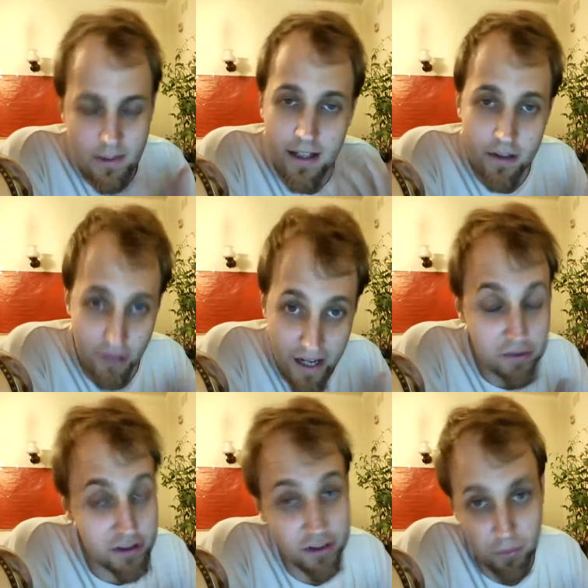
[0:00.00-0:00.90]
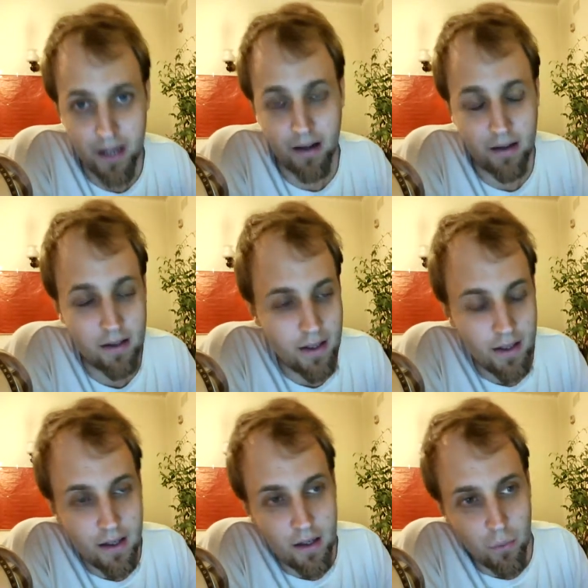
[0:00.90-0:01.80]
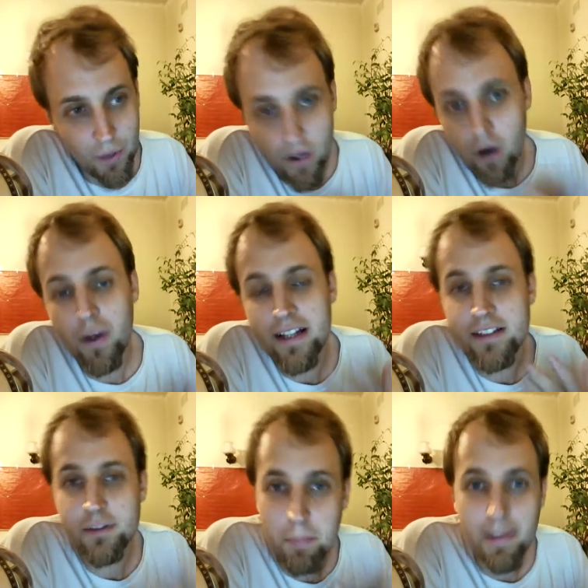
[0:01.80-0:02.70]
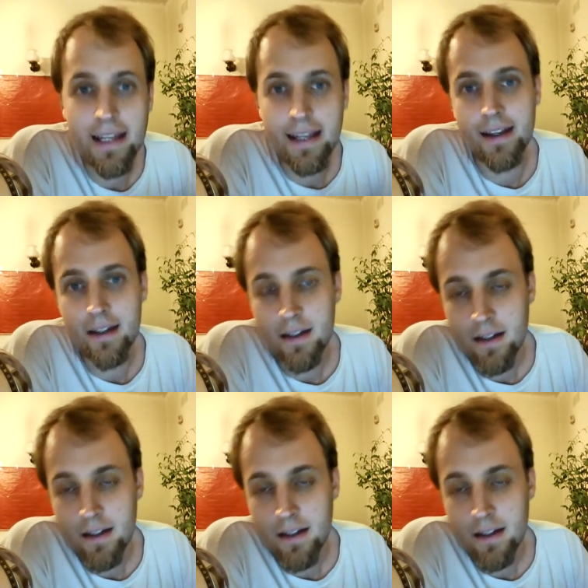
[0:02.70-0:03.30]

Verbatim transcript: a groundswell would always be,